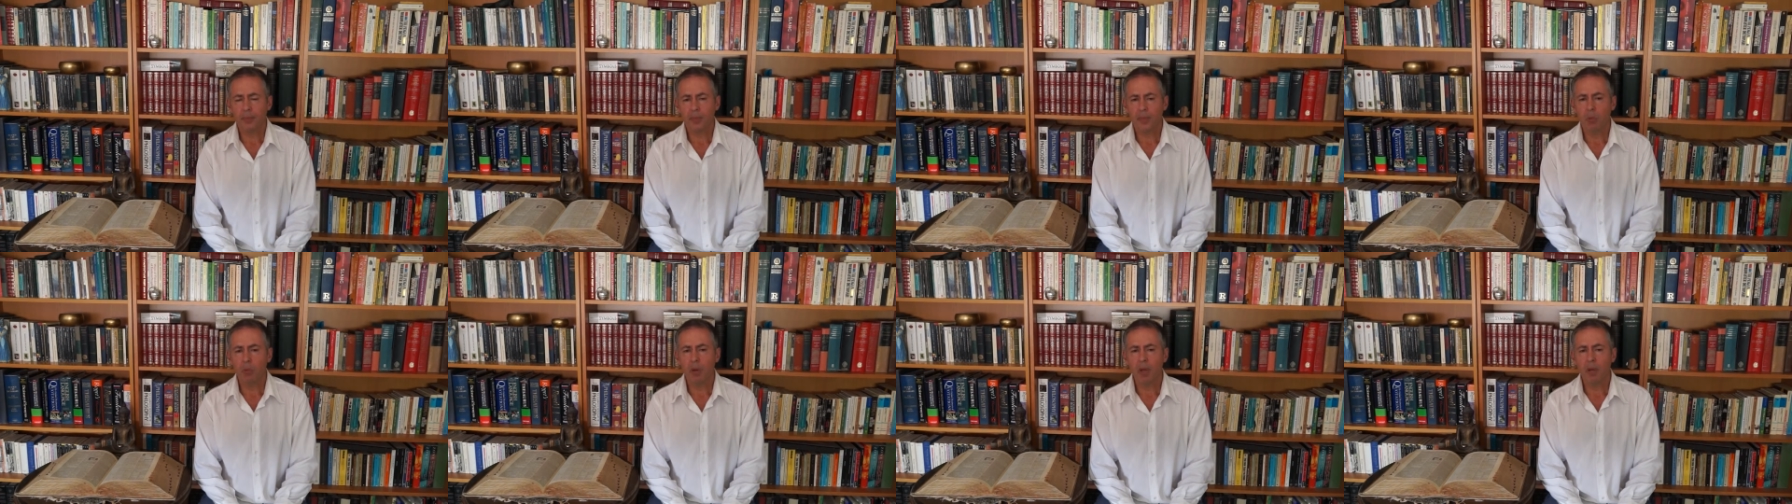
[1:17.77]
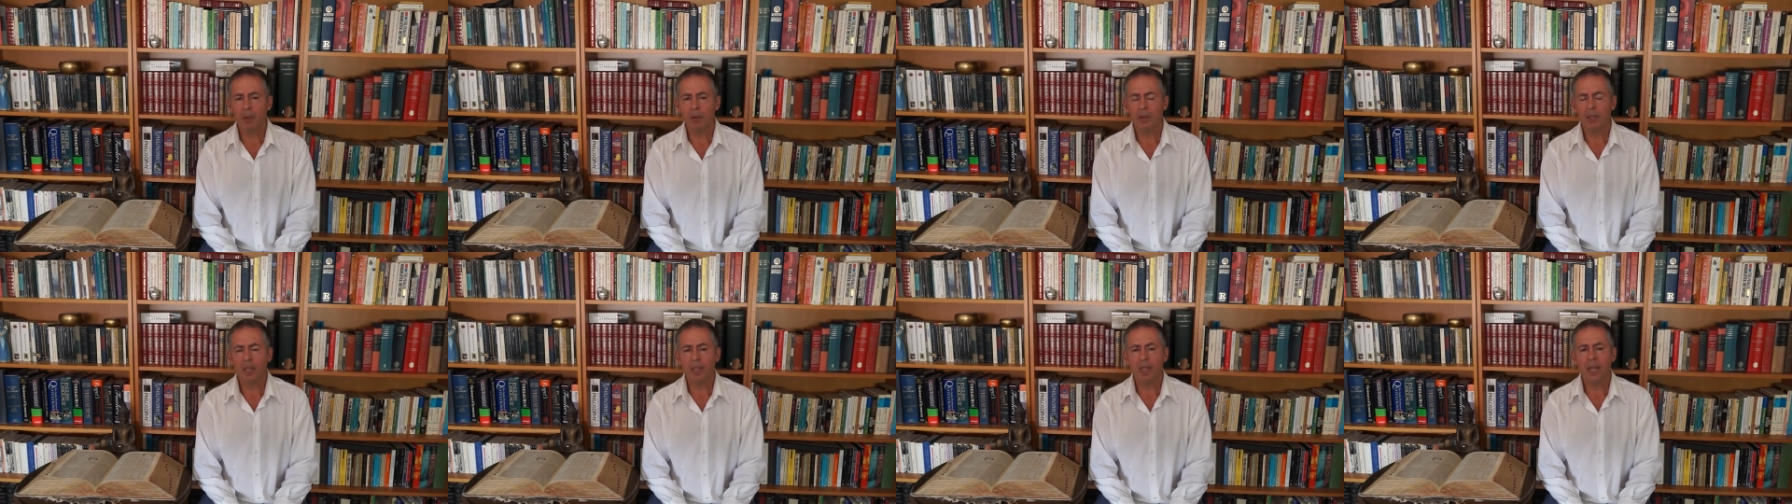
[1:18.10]
Well,
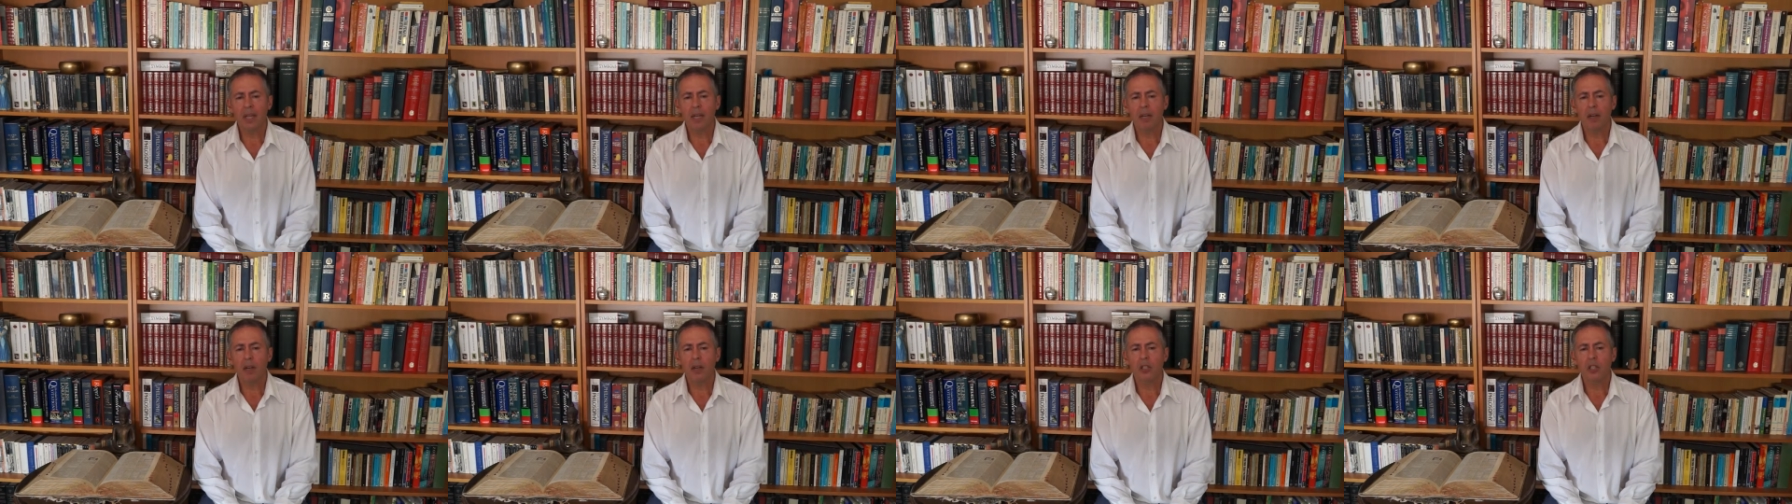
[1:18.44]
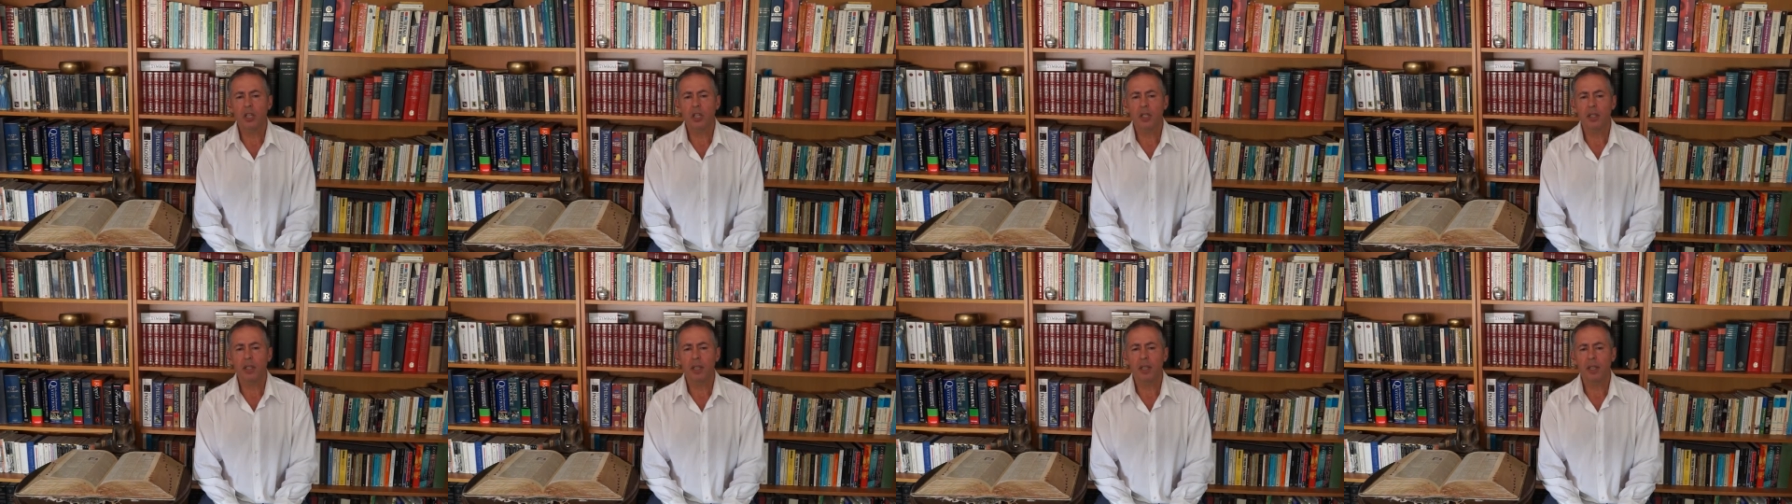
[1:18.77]
the late
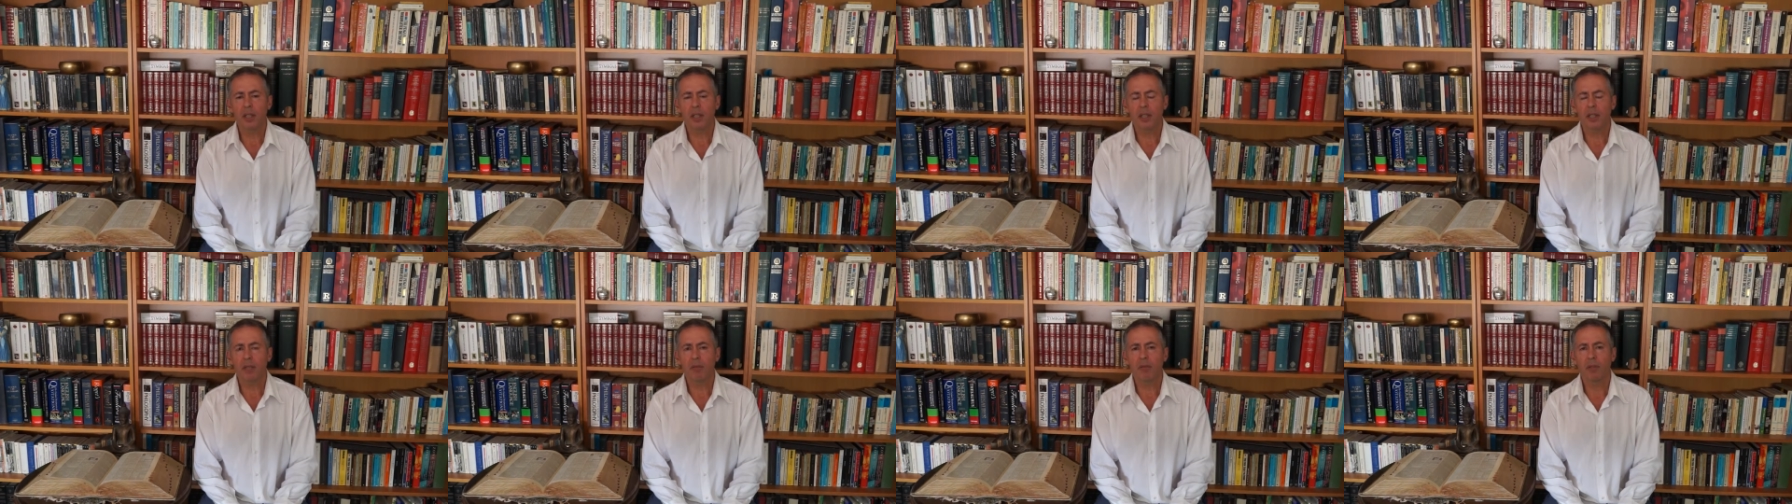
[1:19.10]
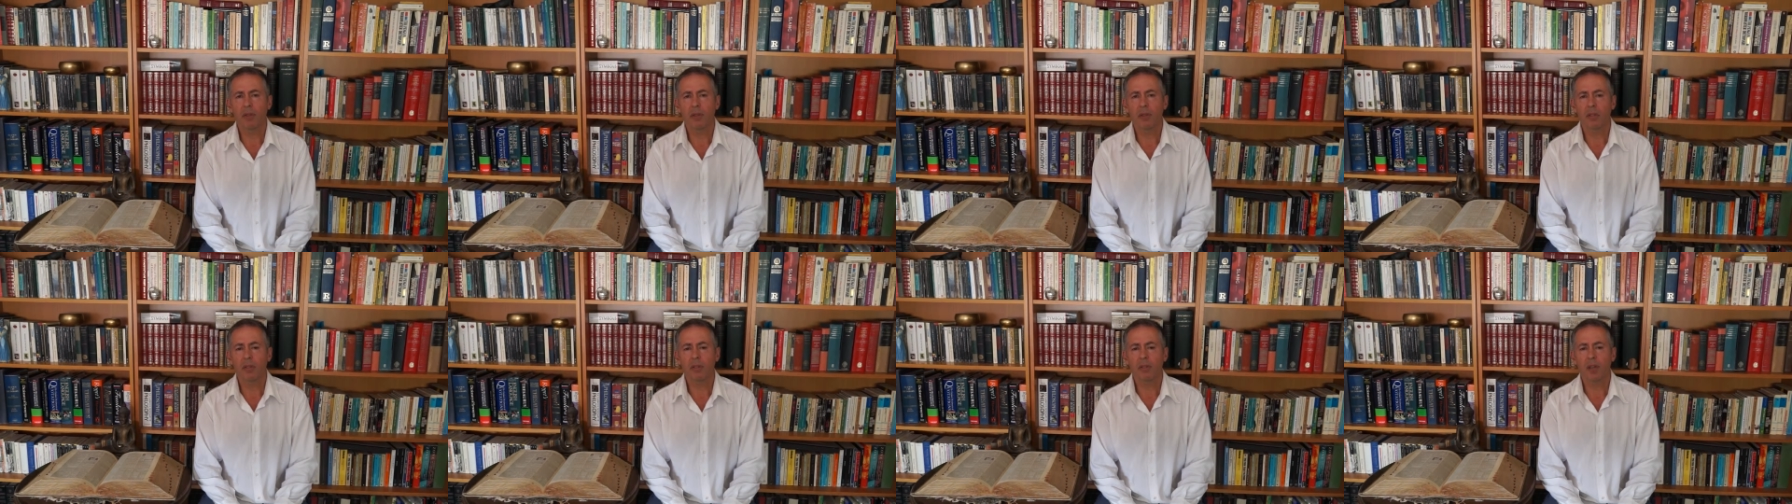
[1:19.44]
Argentinian
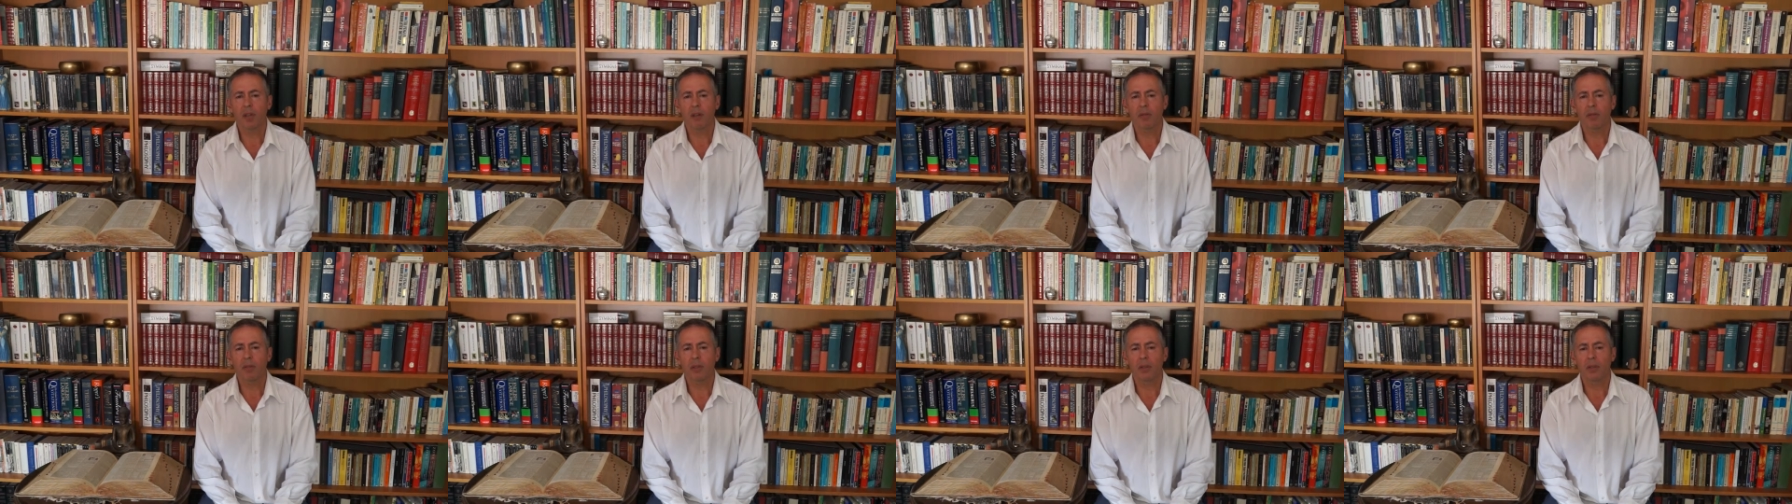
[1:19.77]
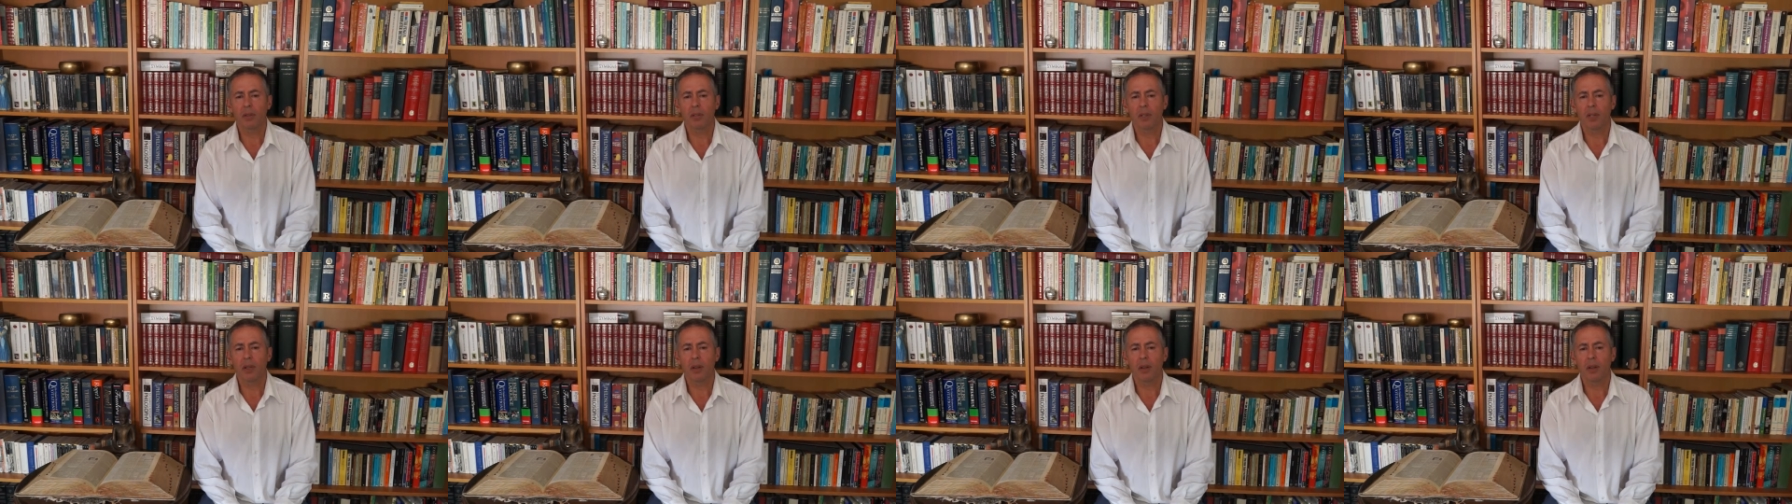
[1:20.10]
philosophical